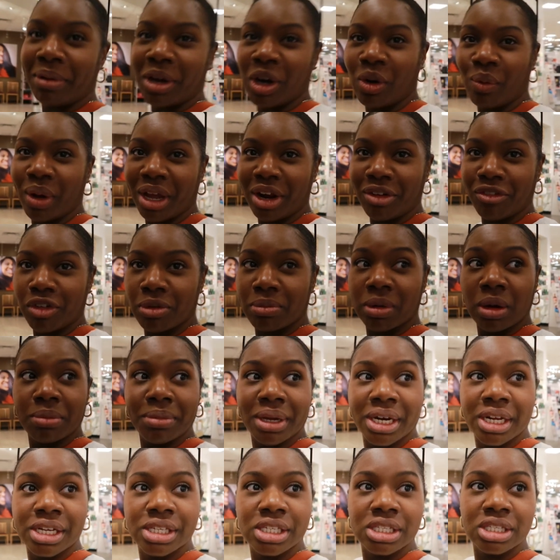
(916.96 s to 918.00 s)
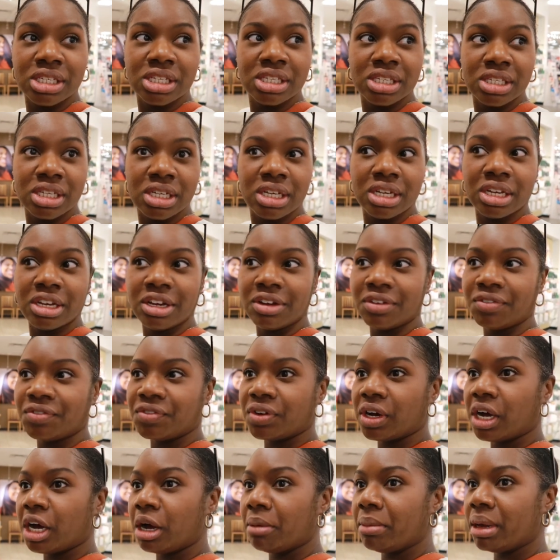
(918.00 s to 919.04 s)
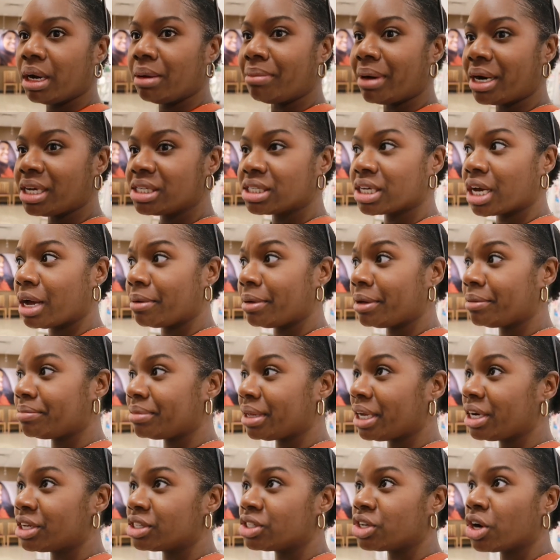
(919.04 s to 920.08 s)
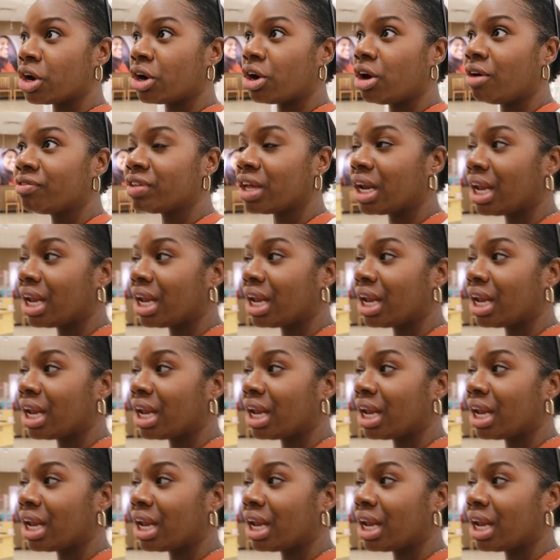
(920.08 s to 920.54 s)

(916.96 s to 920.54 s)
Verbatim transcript: I'm gonna wait a few more minutes to see if um, anybody's coming. They done turned off